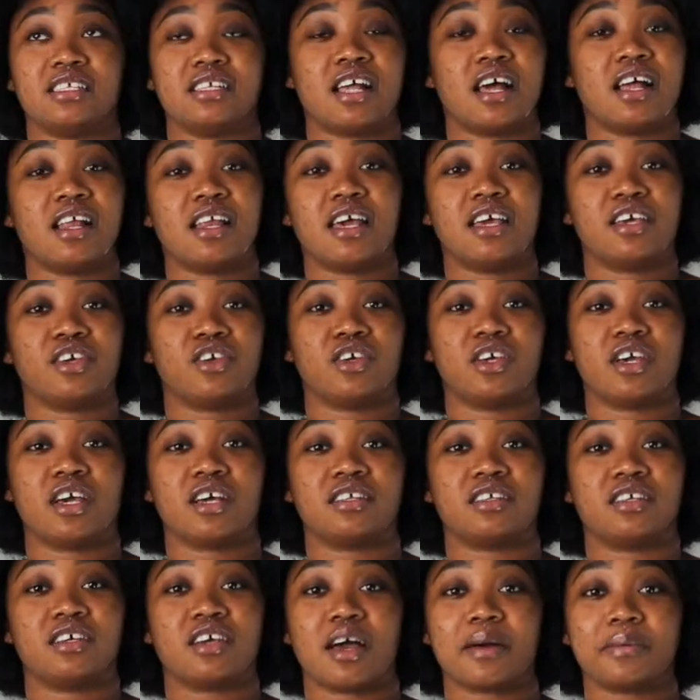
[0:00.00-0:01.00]
not like you
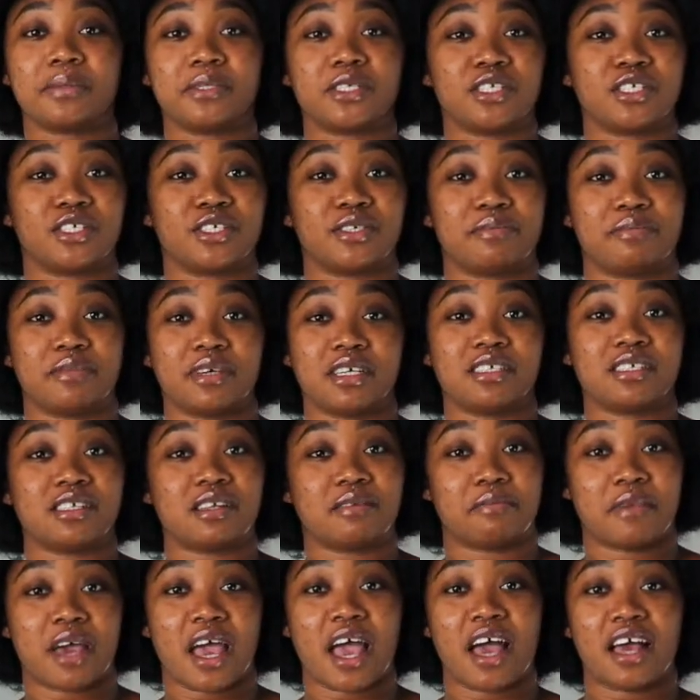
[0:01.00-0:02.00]
get the option to mix
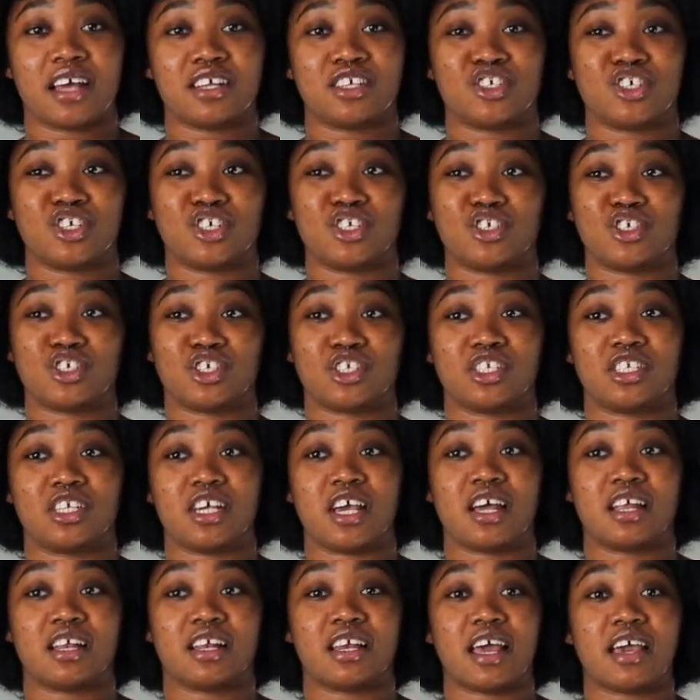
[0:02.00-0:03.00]
and match and just
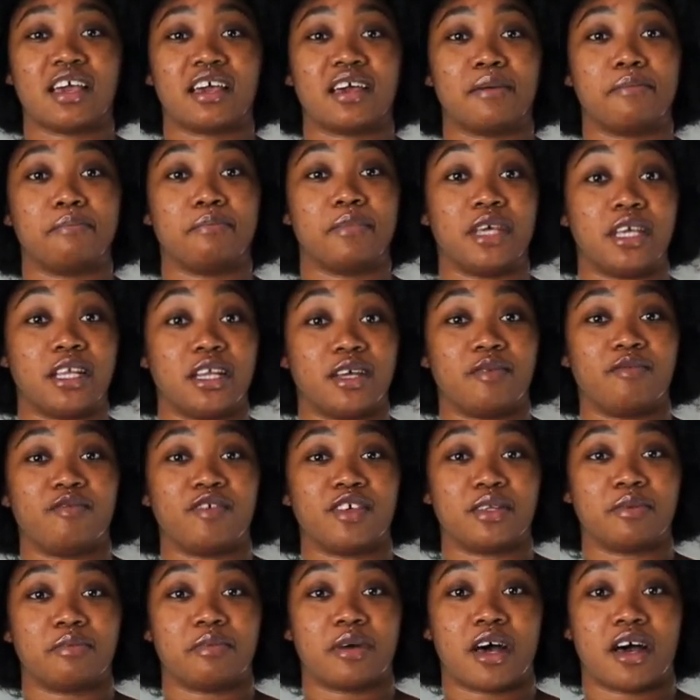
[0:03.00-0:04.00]
get like a medium
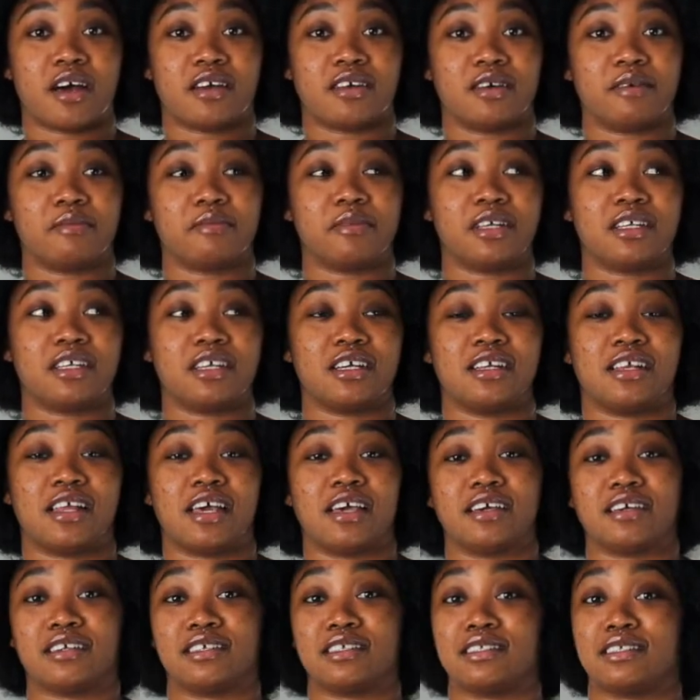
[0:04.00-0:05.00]
for the bottom and then
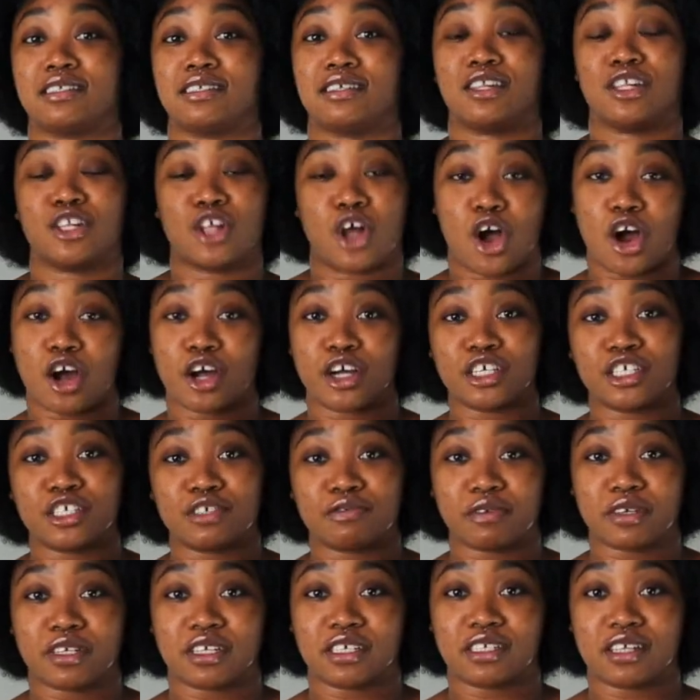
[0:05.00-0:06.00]
like a large
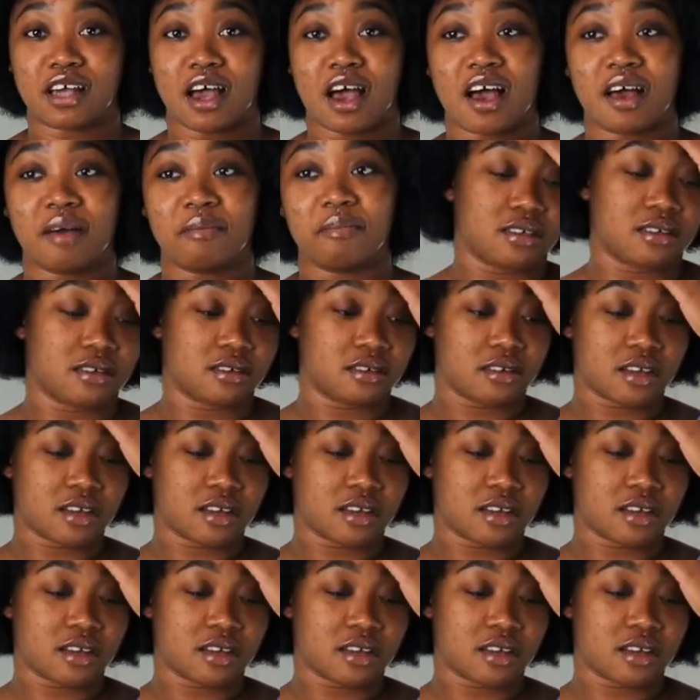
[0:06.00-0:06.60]
for the top.